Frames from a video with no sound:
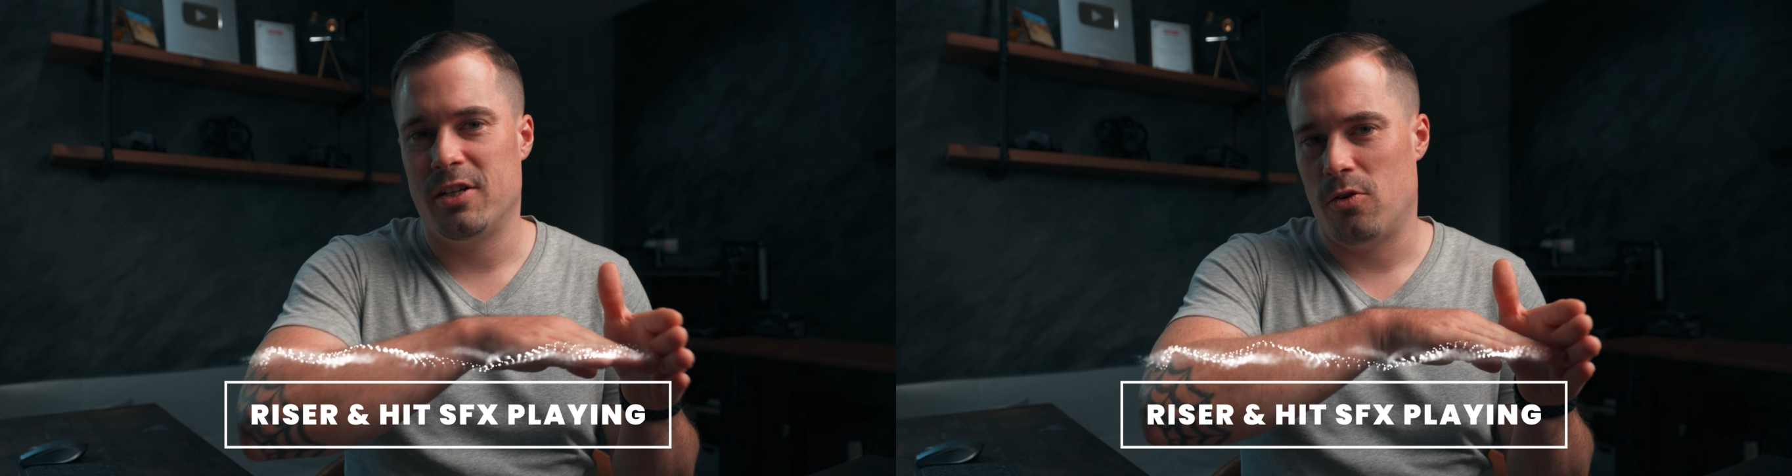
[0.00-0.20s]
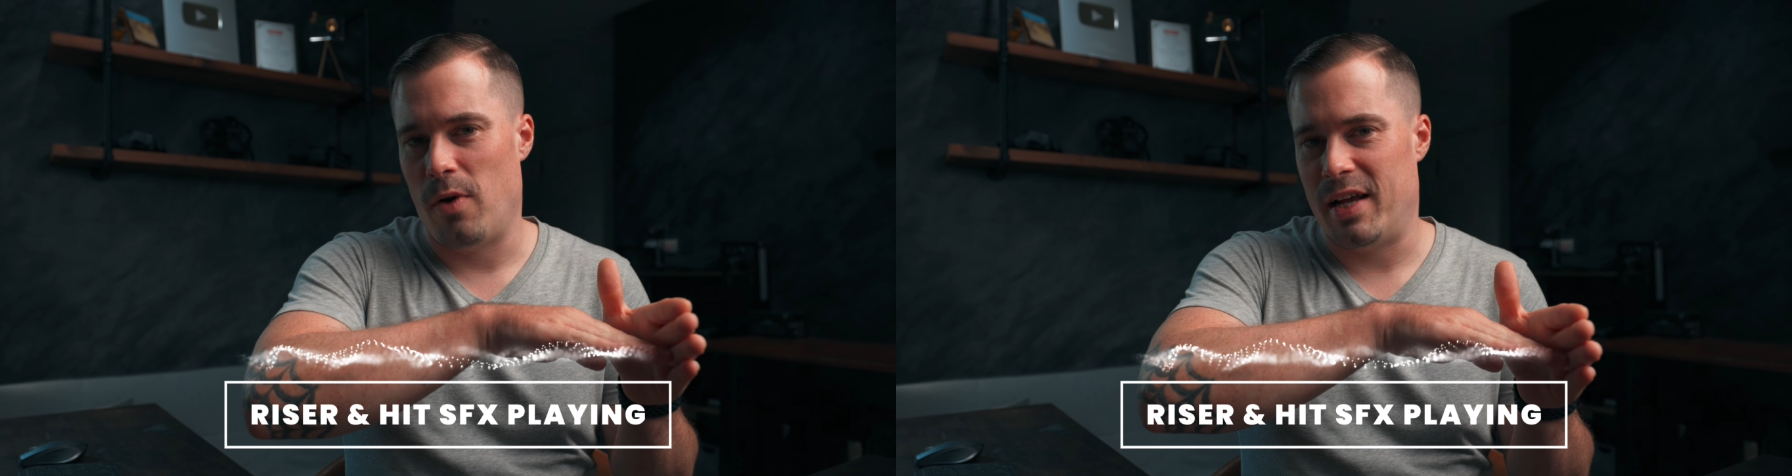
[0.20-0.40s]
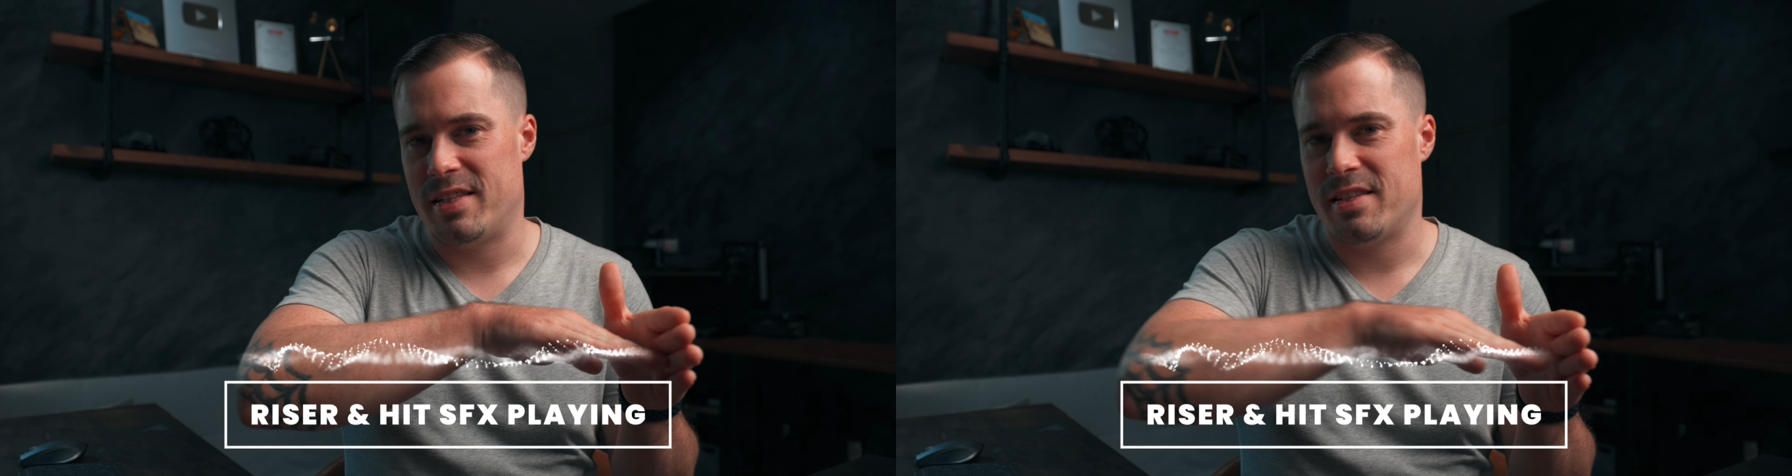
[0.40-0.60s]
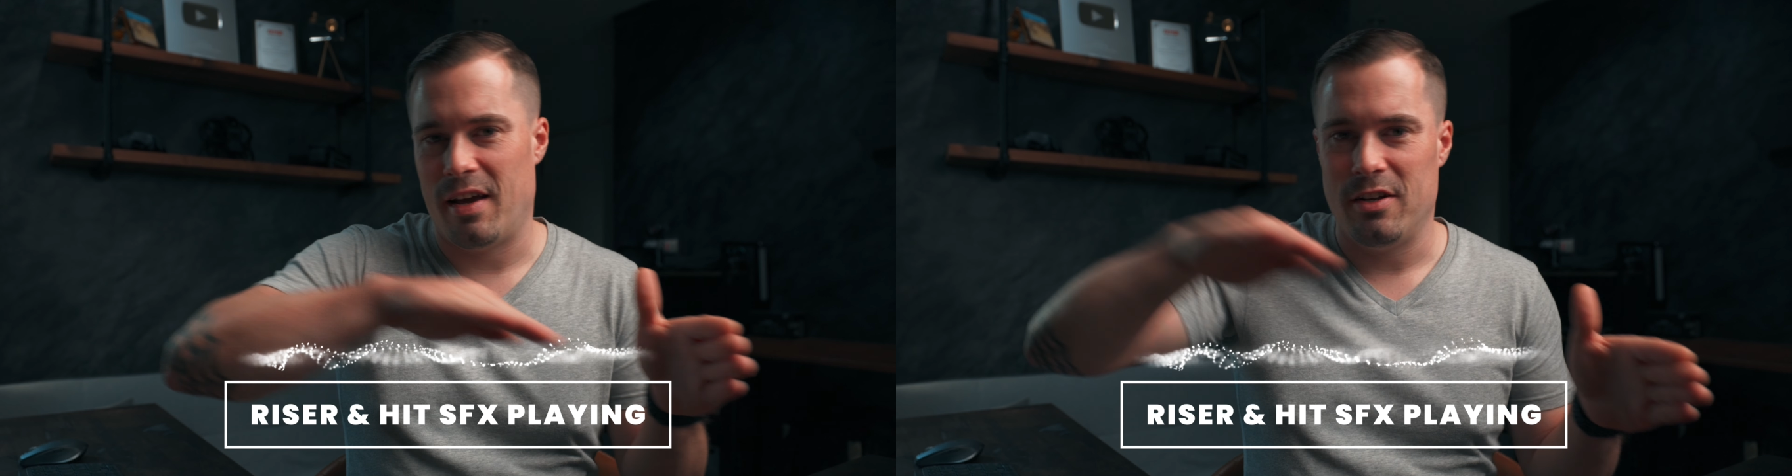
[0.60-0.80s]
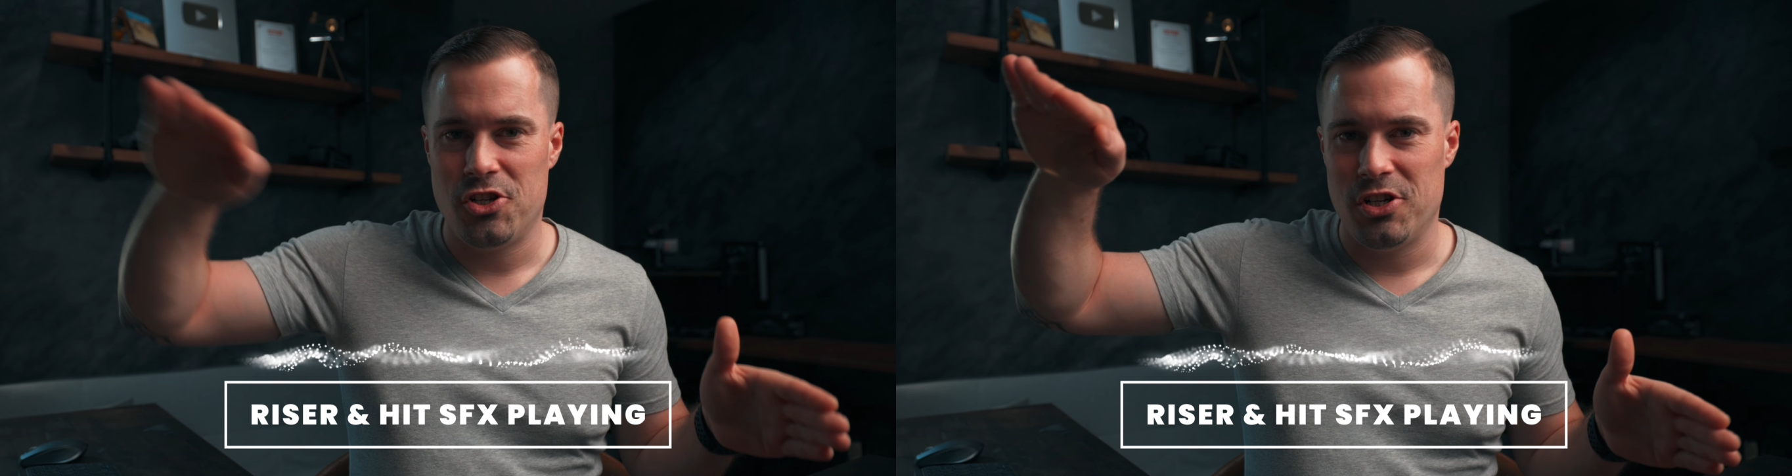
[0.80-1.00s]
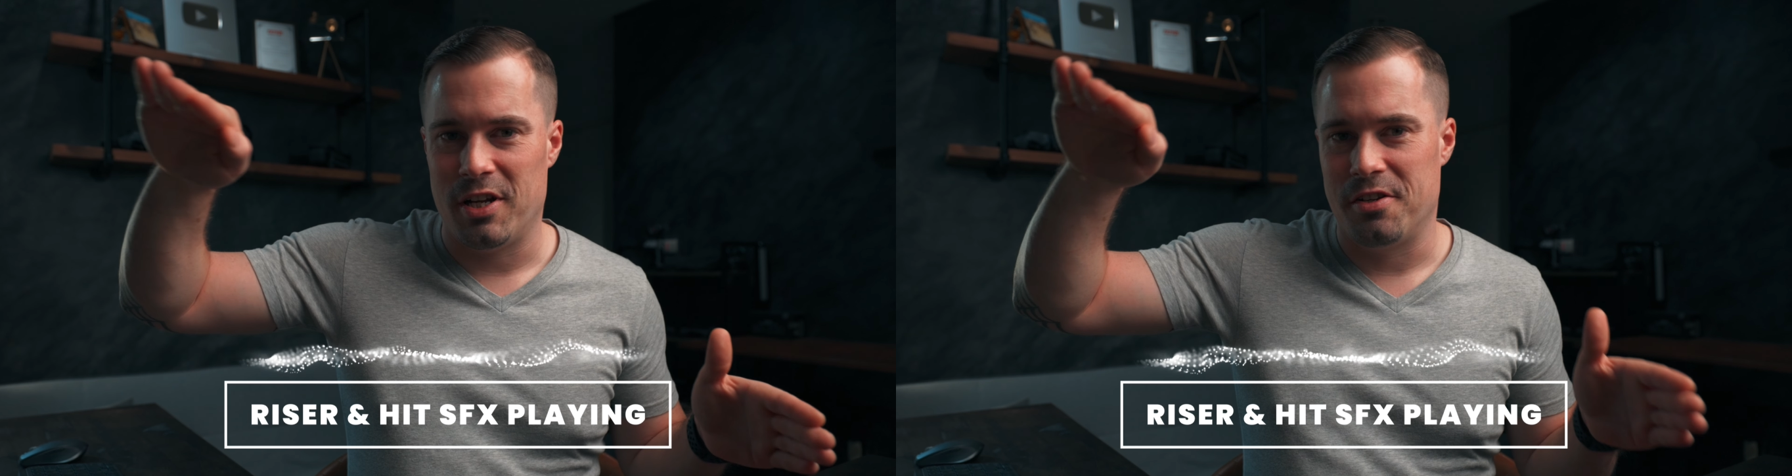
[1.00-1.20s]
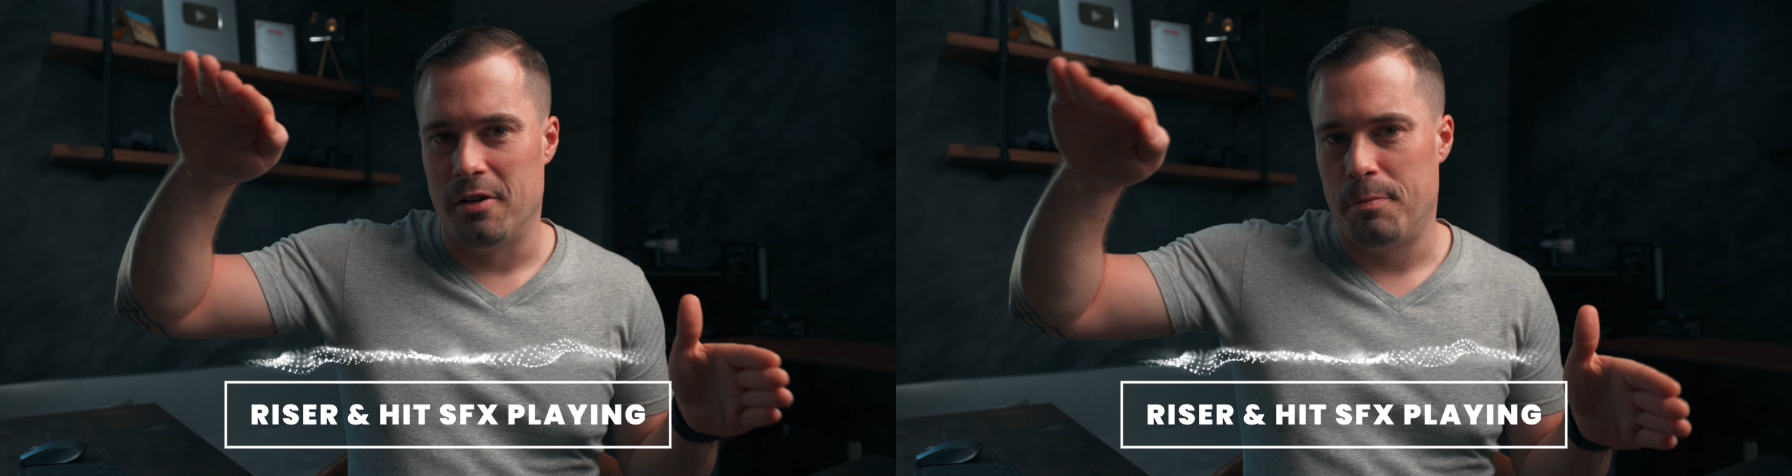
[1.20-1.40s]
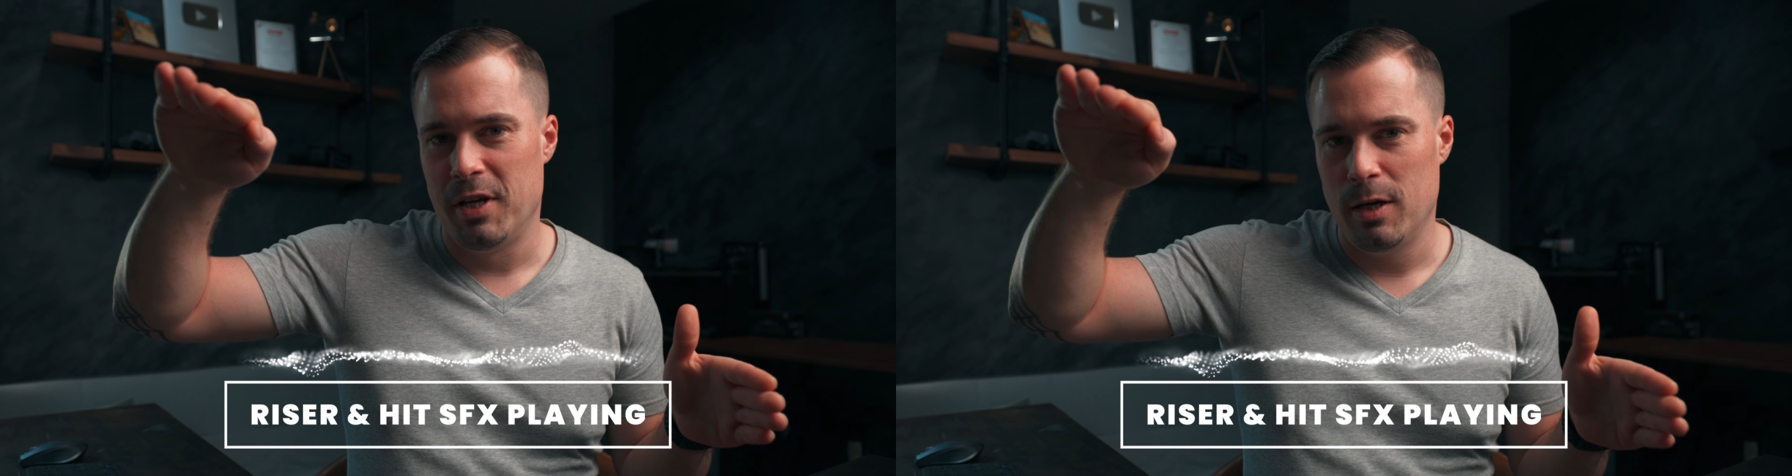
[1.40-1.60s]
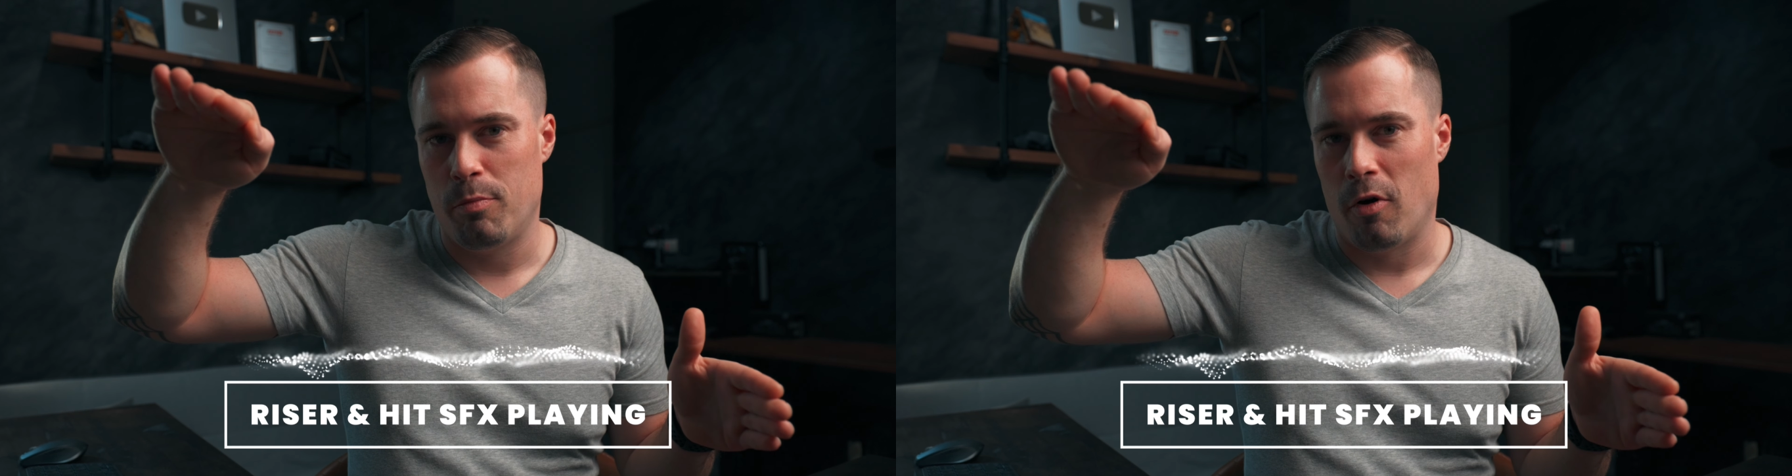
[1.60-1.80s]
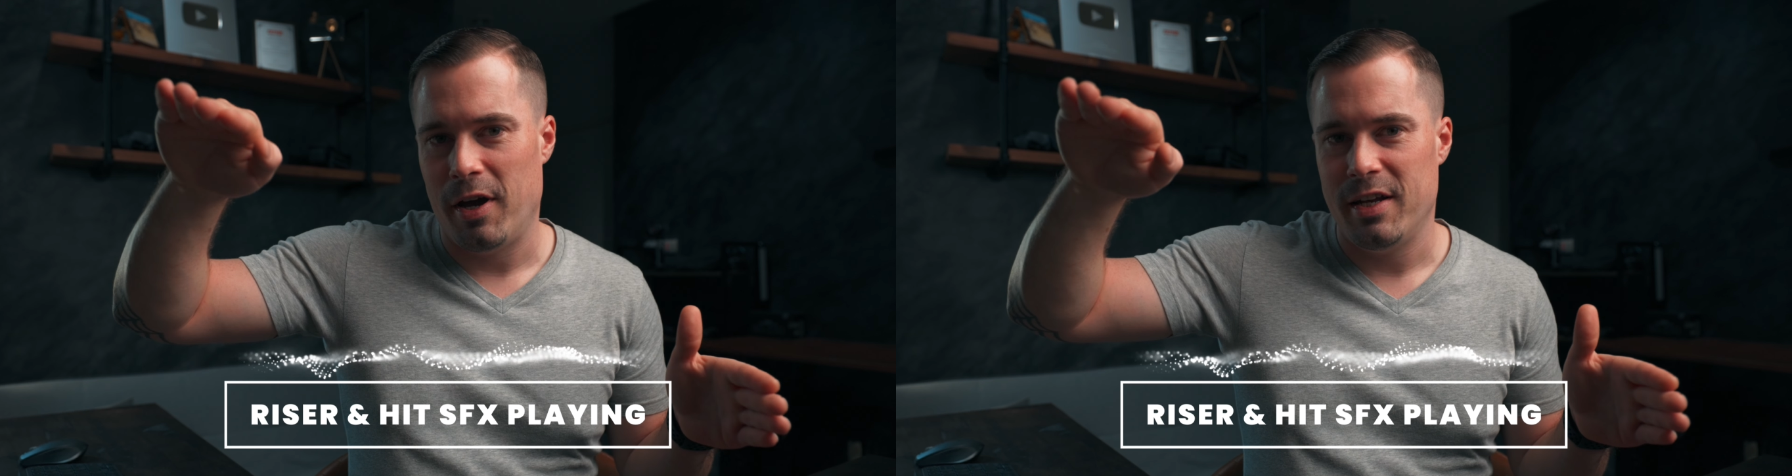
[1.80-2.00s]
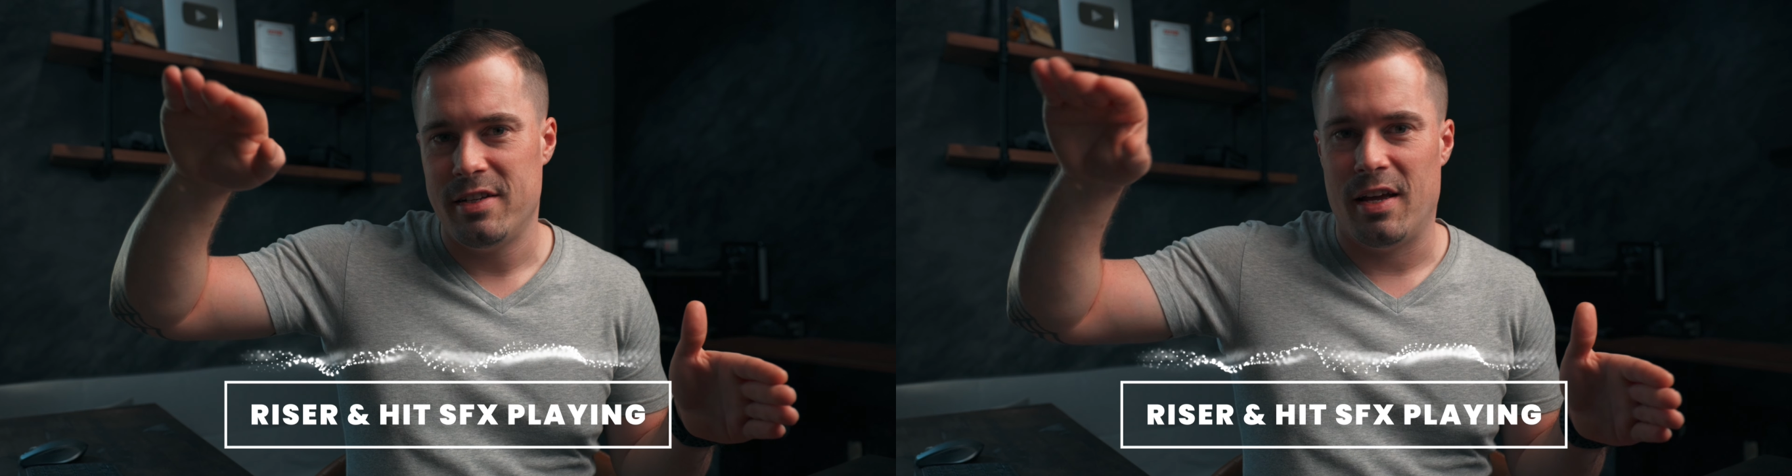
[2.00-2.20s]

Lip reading: creates tension until a peak point,